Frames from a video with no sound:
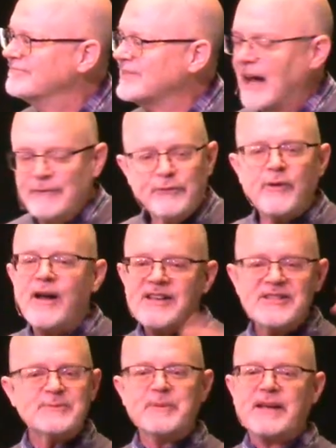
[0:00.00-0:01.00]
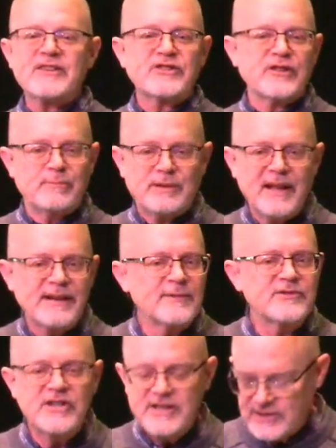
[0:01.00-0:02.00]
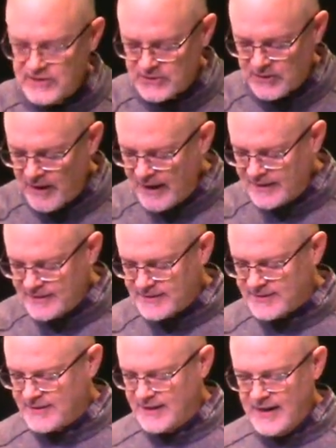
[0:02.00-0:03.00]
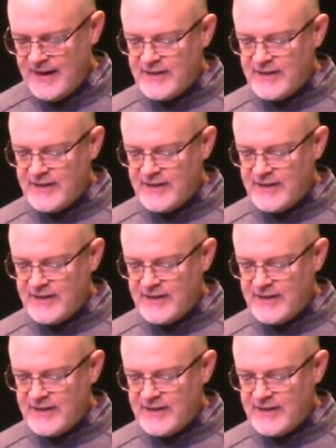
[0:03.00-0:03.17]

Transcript: Not for us, because of the blood of Jesus Christ.